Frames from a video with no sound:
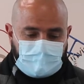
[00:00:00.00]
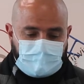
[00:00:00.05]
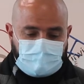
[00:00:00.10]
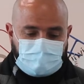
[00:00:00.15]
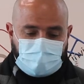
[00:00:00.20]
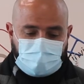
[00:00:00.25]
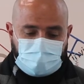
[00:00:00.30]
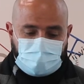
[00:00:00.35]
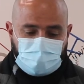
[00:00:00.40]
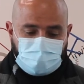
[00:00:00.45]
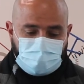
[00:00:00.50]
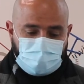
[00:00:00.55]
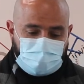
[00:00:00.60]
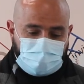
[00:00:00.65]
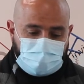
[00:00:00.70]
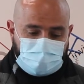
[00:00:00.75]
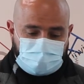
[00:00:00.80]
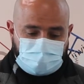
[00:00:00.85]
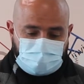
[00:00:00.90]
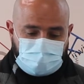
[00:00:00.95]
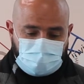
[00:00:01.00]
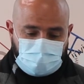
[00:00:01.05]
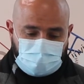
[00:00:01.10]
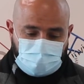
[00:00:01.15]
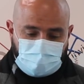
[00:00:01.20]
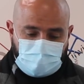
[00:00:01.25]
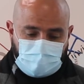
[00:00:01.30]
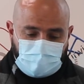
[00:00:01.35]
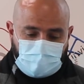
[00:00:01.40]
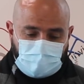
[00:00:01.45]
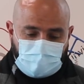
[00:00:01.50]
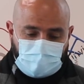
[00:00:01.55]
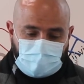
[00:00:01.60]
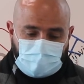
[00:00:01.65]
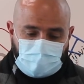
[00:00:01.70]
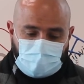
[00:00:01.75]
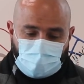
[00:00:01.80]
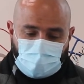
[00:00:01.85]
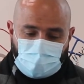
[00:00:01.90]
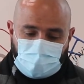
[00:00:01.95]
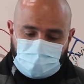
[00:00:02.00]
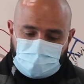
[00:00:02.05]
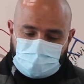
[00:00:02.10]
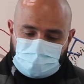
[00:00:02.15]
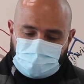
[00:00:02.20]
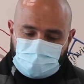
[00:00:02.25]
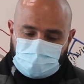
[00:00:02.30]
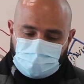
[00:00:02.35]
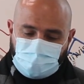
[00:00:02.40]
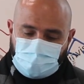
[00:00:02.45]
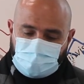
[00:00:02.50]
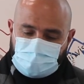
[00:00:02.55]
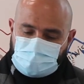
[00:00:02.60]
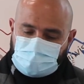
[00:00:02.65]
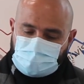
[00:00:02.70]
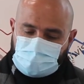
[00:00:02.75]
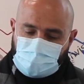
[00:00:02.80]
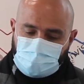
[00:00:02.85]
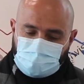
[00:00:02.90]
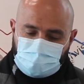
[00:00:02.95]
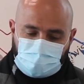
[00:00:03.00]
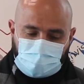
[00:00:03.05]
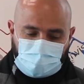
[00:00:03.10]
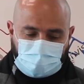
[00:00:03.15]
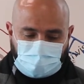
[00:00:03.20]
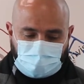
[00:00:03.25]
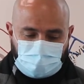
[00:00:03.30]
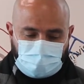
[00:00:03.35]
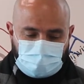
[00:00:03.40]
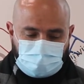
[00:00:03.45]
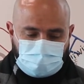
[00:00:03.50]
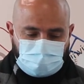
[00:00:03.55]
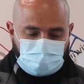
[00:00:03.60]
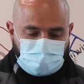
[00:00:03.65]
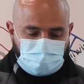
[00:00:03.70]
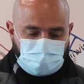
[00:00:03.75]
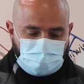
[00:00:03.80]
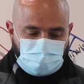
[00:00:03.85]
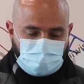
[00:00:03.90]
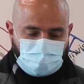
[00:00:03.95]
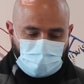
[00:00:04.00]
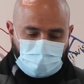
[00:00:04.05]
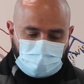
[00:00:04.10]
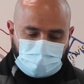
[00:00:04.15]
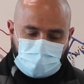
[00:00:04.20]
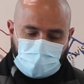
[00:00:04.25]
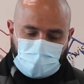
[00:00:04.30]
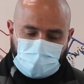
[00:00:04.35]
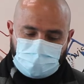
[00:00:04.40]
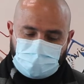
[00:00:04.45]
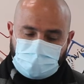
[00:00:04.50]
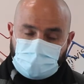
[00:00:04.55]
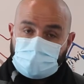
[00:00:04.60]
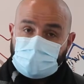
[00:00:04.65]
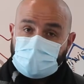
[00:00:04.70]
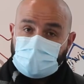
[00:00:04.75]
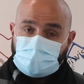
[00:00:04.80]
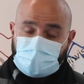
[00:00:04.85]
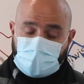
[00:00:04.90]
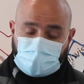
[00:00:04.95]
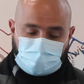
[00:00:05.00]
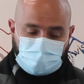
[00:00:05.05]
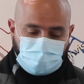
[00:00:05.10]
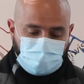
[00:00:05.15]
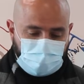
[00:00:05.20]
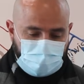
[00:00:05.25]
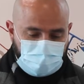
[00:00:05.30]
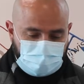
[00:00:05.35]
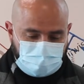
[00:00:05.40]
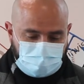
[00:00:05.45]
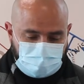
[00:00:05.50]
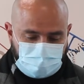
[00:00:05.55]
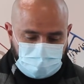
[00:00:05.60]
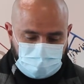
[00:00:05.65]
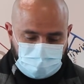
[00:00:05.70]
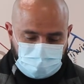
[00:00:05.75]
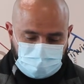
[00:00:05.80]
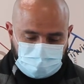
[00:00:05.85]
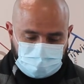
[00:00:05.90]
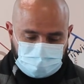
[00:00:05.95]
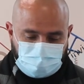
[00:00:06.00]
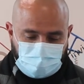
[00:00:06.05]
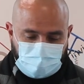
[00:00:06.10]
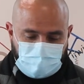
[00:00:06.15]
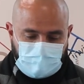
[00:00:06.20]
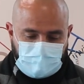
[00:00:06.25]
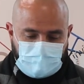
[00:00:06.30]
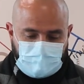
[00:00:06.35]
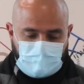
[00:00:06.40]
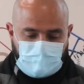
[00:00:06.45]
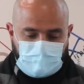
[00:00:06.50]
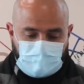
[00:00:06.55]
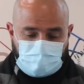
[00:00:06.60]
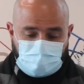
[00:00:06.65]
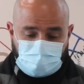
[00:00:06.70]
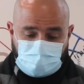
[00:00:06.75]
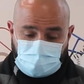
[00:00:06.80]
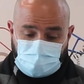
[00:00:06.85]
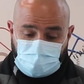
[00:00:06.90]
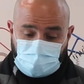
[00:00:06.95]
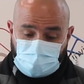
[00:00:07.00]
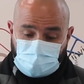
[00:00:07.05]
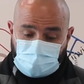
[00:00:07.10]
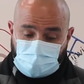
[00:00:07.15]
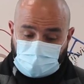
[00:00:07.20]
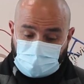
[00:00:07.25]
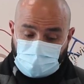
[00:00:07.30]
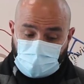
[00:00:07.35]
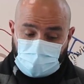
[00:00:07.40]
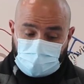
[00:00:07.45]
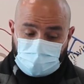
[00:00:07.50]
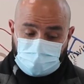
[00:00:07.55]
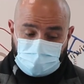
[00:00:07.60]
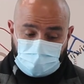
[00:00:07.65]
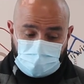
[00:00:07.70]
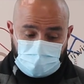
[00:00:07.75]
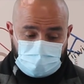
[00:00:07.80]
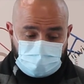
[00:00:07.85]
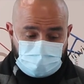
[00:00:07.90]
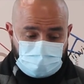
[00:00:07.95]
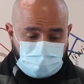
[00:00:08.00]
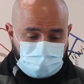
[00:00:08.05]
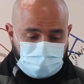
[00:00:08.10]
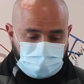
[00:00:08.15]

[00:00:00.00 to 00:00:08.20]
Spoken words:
They never ask, what does his voice sound like? What games does he like the best? Does he collect butterflies?